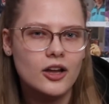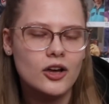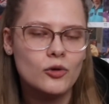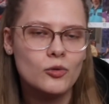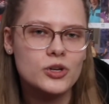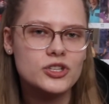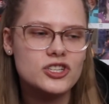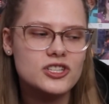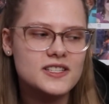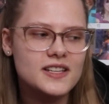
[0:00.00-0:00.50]

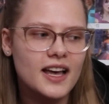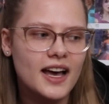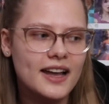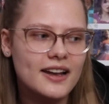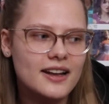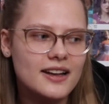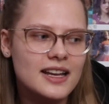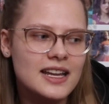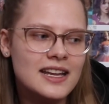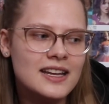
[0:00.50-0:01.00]
which is kind
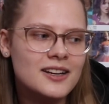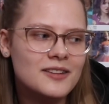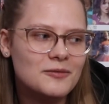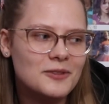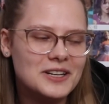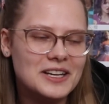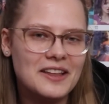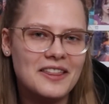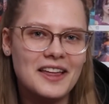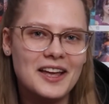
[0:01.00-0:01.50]
of neat
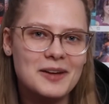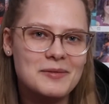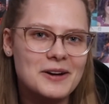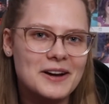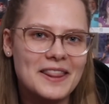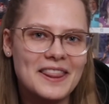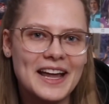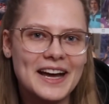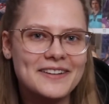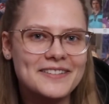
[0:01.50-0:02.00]
when you think about
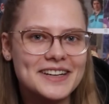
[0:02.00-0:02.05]
it that